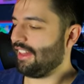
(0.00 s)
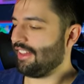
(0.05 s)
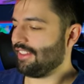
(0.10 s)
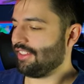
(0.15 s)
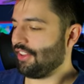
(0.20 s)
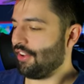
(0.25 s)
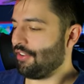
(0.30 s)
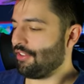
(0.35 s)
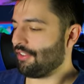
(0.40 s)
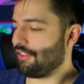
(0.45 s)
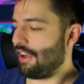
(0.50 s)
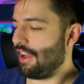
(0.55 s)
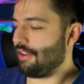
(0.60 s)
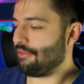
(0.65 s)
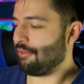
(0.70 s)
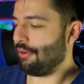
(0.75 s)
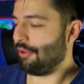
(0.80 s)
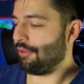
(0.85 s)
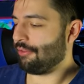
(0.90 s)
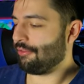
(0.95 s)
so gray
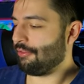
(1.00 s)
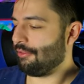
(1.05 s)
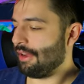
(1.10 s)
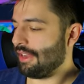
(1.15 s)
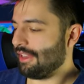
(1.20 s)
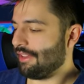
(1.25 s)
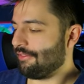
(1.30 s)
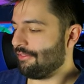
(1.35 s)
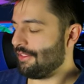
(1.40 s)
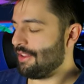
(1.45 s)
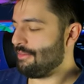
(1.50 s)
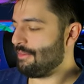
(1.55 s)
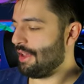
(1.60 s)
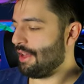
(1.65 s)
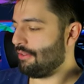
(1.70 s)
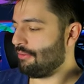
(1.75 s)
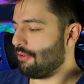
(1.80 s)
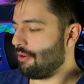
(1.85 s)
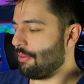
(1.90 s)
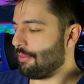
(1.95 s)
wolf, when the
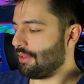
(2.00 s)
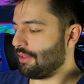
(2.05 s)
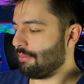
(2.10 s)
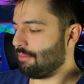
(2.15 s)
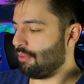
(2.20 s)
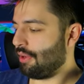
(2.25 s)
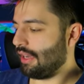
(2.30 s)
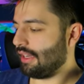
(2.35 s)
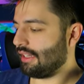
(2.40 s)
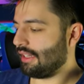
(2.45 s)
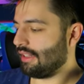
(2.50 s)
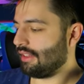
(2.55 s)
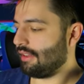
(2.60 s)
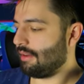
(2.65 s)
female wolves are pregnant,